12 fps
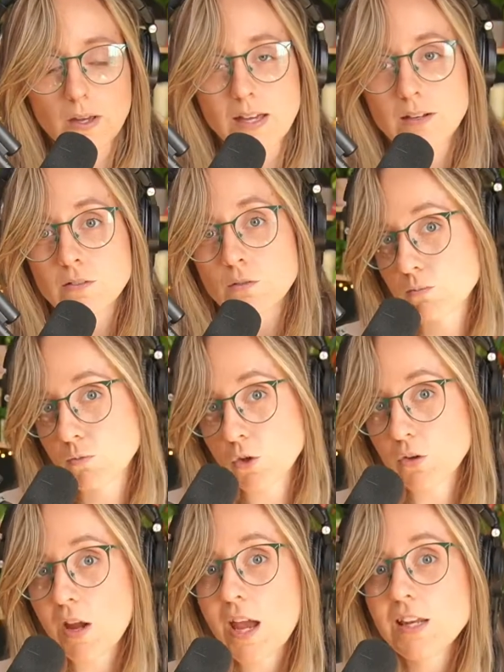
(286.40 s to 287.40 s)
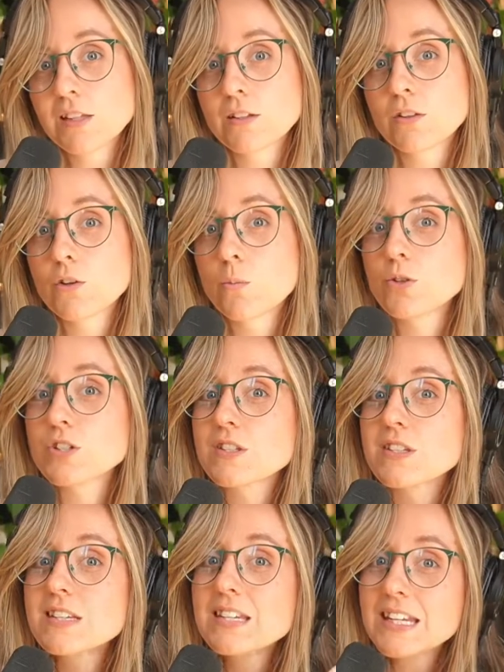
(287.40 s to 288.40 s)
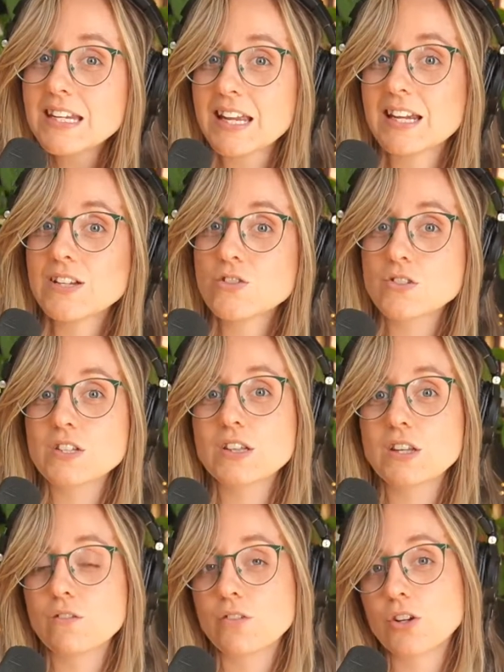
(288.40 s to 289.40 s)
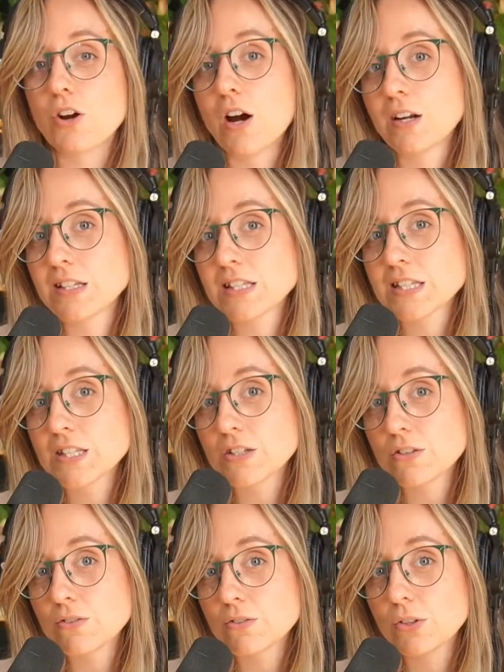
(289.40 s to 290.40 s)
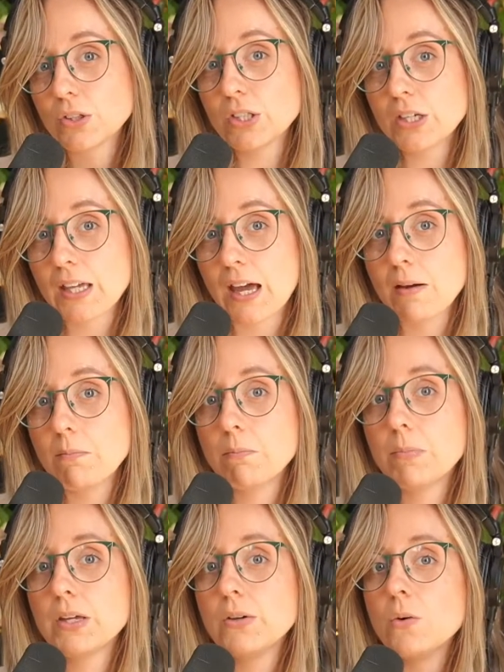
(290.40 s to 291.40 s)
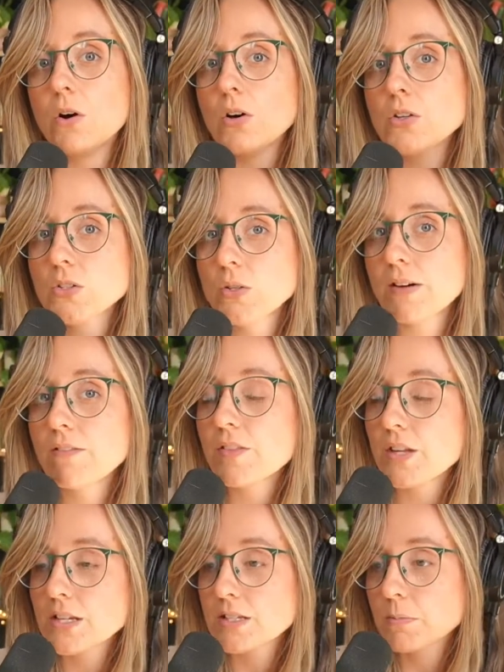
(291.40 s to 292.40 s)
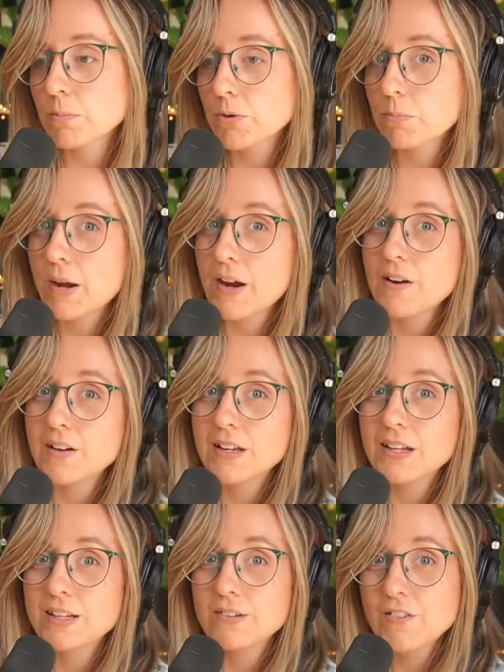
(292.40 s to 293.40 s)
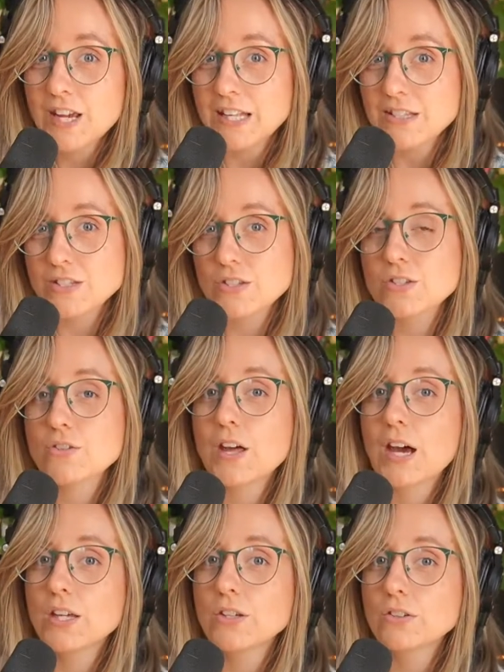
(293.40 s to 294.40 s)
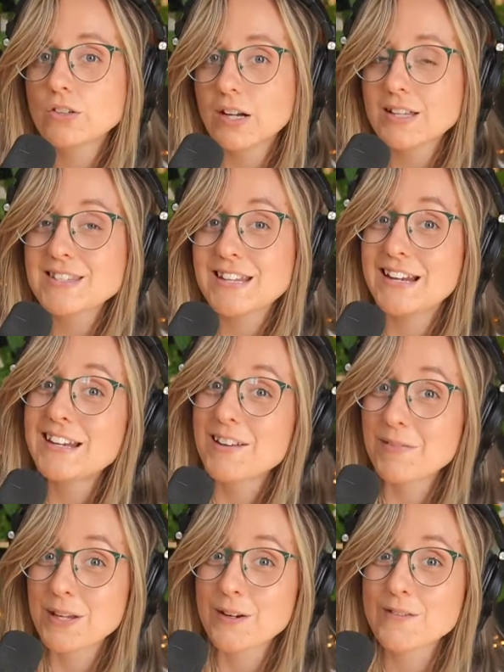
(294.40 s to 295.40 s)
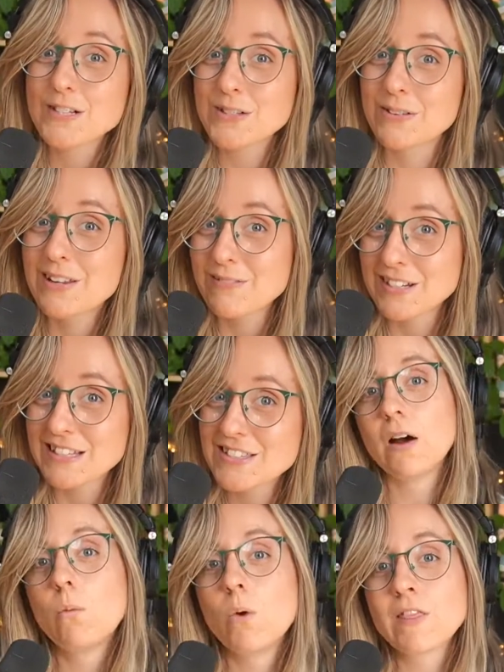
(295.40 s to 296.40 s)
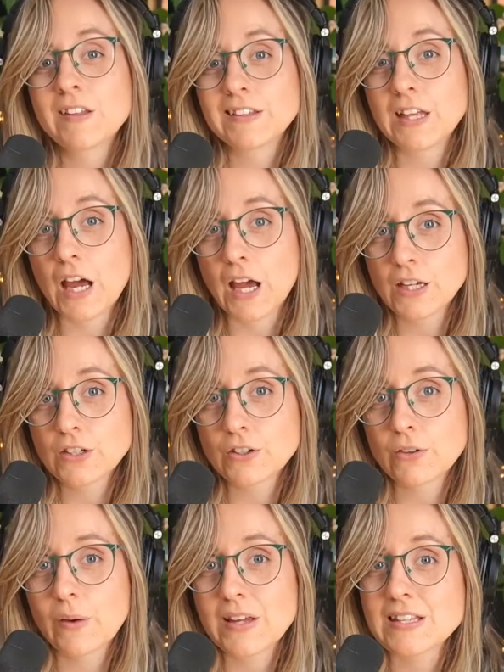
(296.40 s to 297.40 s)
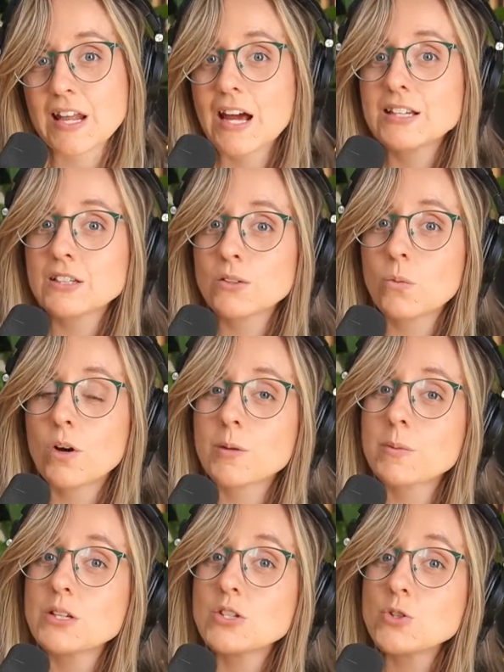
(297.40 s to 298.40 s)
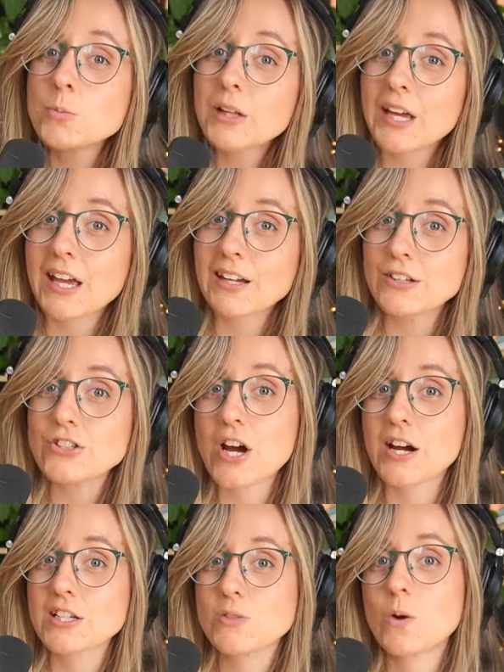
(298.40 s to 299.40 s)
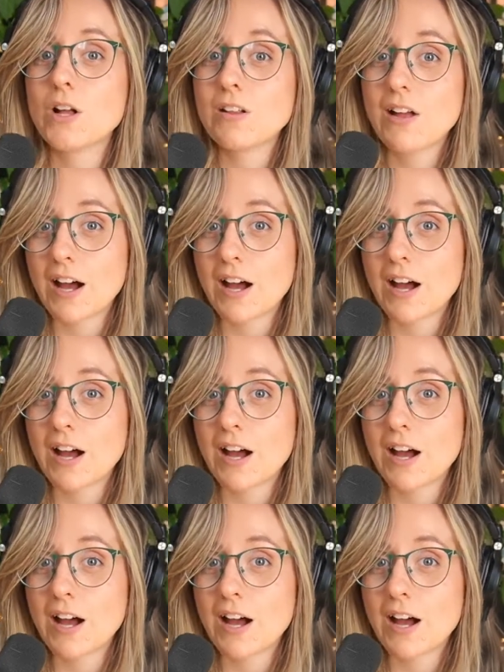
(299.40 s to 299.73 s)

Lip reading: and creating the loop, which is a neat and interesting thing for your audience to look at, but you also have things prepared in advance so that you're not standing up there for 20 minutes. One thing that I knew is that I didn't want to be duplicating tracks while